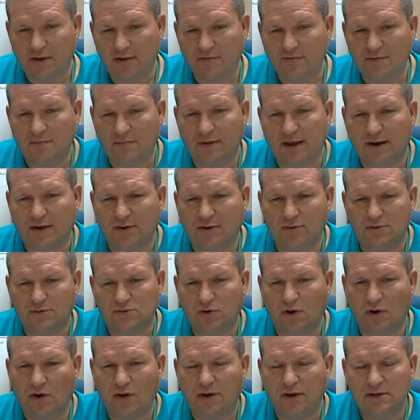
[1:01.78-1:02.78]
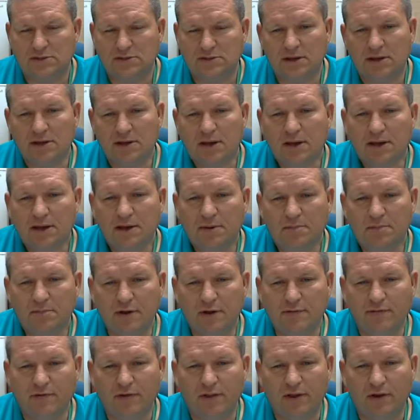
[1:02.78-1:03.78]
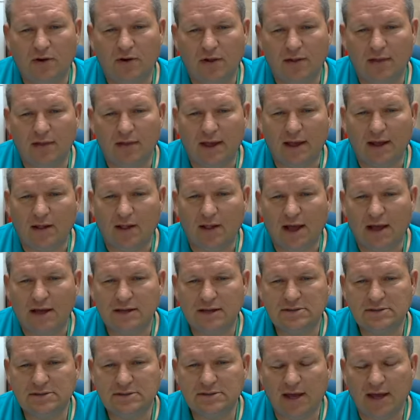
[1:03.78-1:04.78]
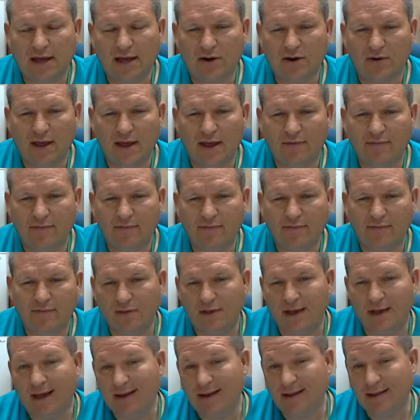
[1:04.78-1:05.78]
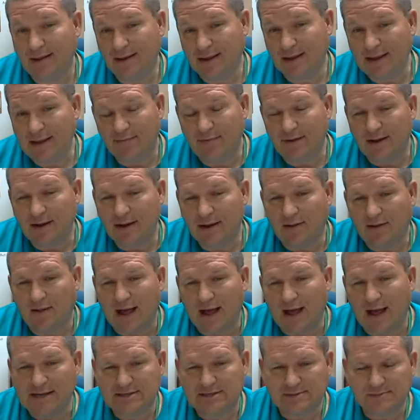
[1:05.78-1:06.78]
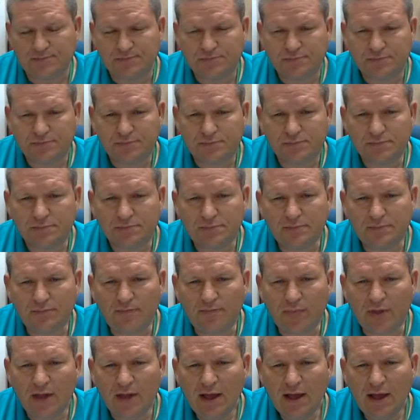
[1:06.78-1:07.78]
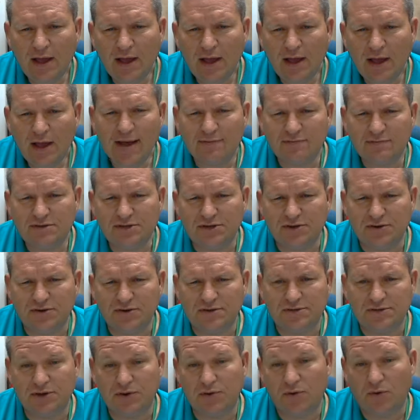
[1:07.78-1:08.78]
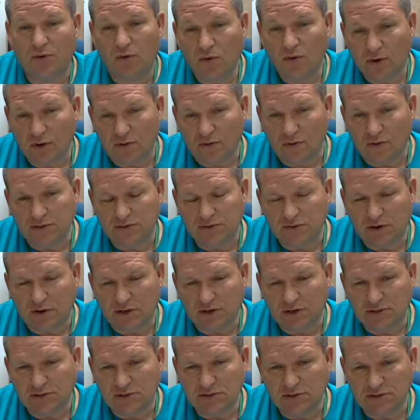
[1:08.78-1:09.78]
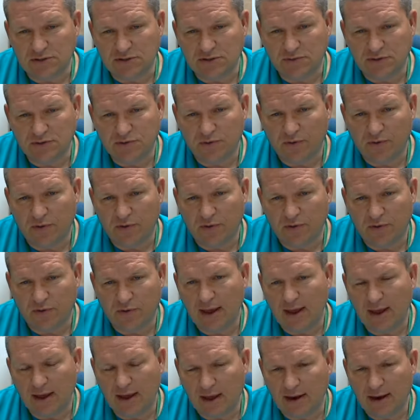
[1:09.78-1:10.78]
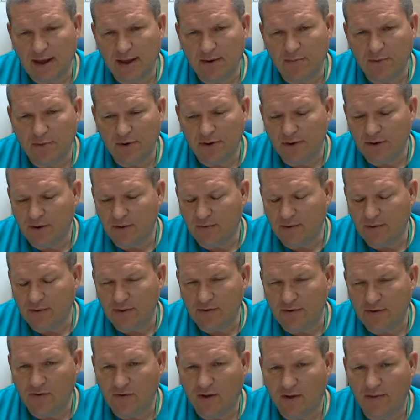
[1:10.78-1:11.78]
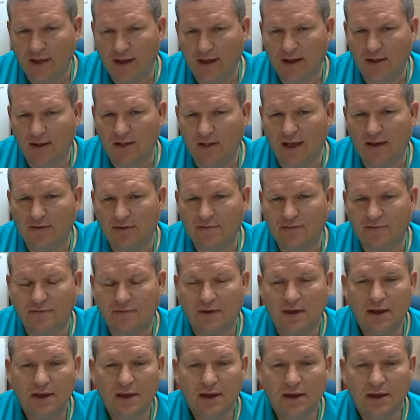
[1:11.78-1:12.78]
like some technical drawings, but for the online class, I don't have you do that. And even in class, I have students do oral instructions, which we're unable to do in these online classes.